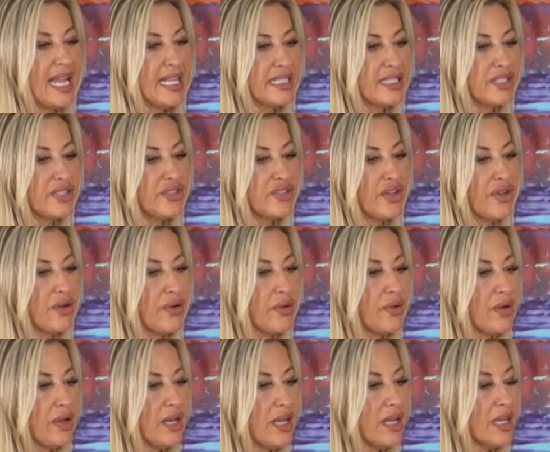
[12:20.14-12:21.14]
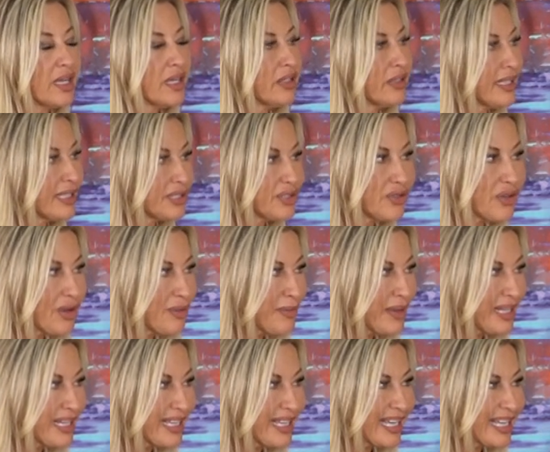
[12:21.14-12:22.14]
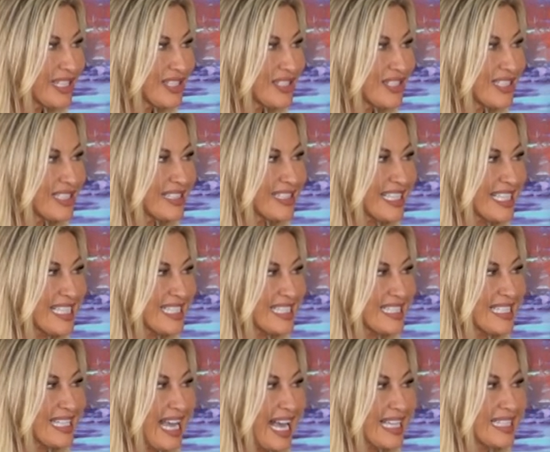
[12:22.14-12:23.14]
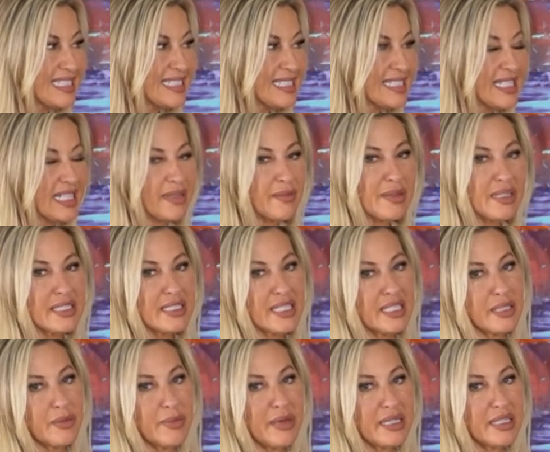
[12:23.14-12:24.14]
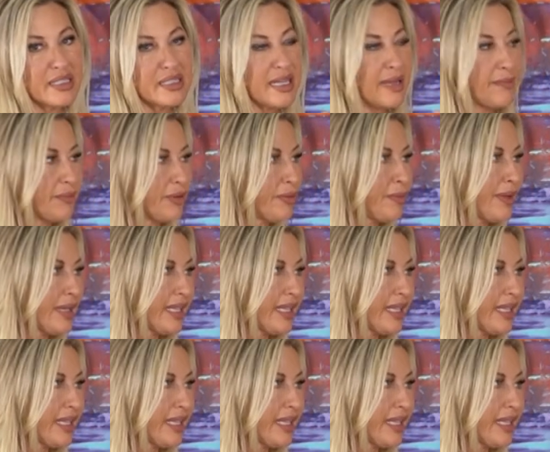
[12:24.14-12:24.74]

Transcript: And so, cholesterol medications like statins, and I'm not mm -hmm. telling anybody to stop their